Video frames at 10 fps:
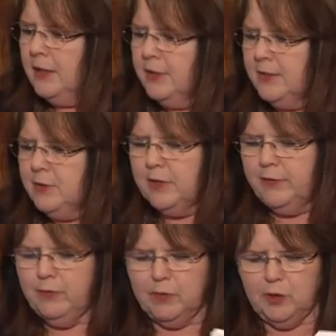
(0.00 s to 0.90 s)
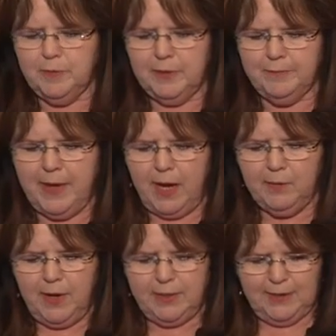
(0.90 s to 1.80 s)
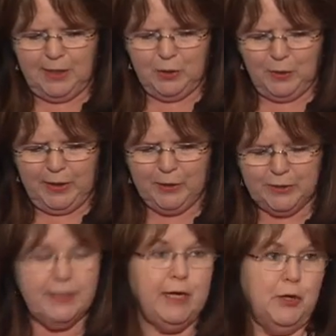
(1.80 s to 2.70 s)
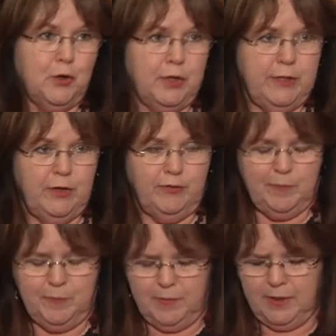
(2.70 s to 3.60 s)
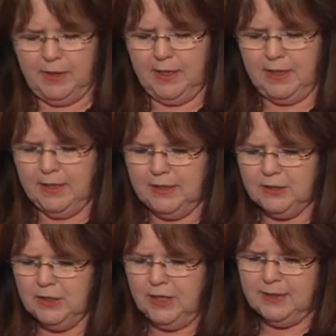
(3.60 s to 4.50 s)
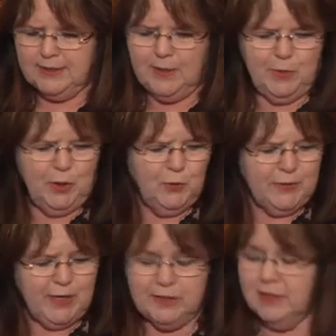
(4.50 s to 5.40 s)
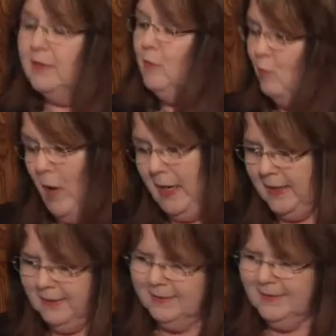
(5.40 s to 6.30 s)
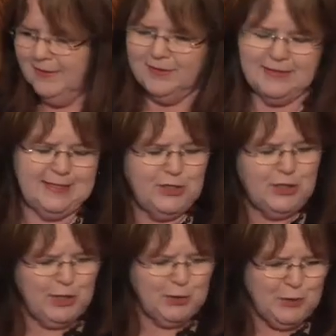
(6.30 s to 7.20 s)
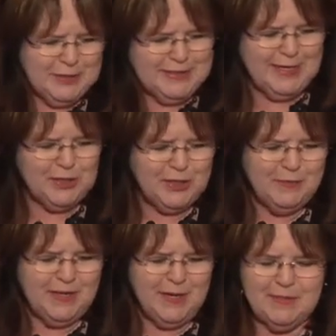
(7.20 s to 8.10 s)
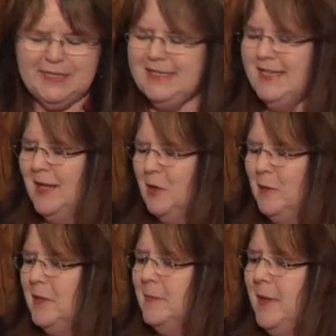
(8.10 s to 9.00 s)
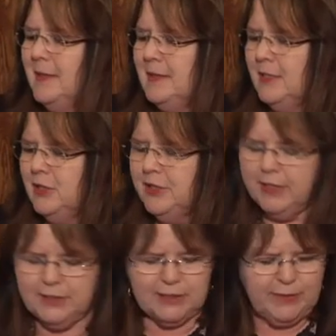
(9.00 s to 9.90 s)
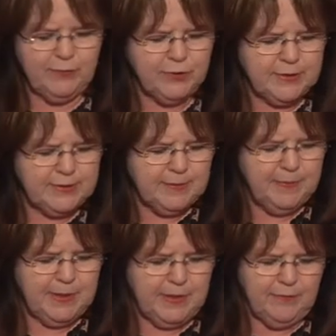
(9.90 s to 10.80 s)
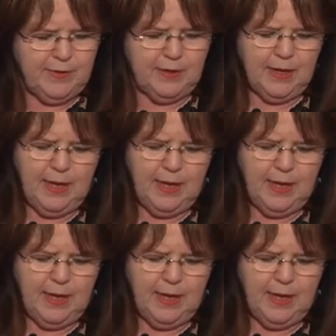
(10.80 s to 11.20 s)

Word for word: Just to give you a little bit of background, and I know later today you're going to hear from someone who's actually running the C-Change organization, but let me just say a little bit about C-Change to give you just a bit of a